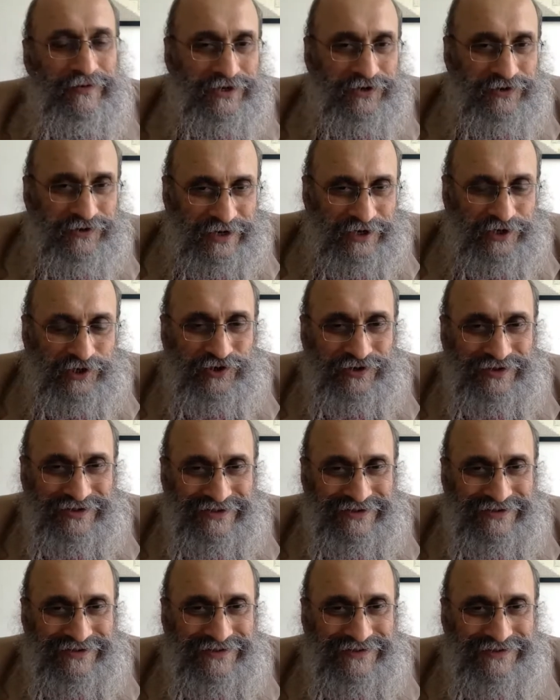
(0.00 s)

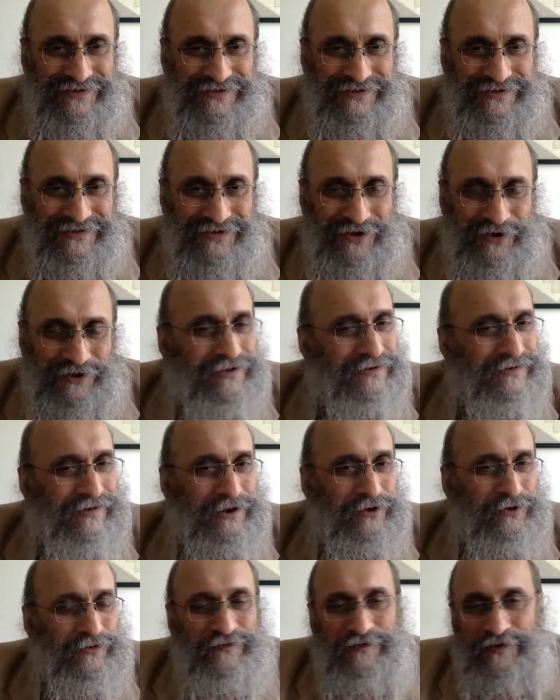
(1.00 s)
restrictions on the
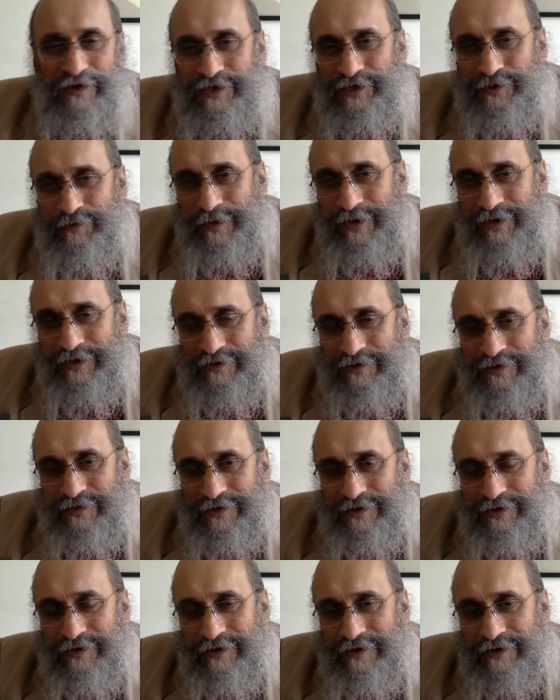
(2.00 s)
right to free
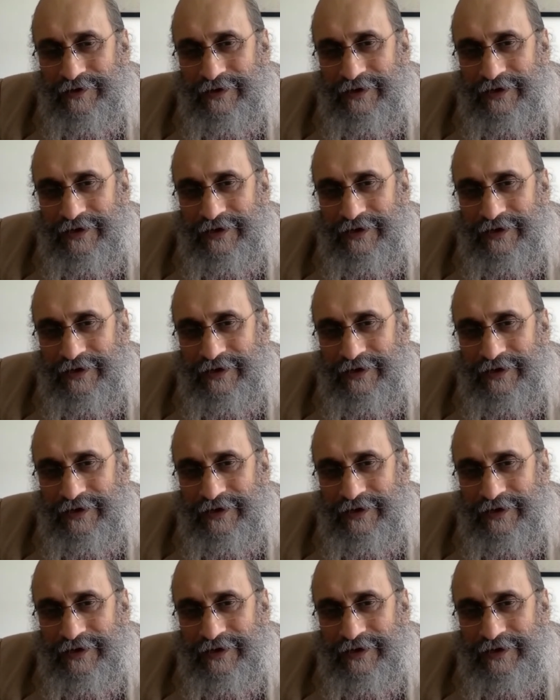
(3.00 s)
speech.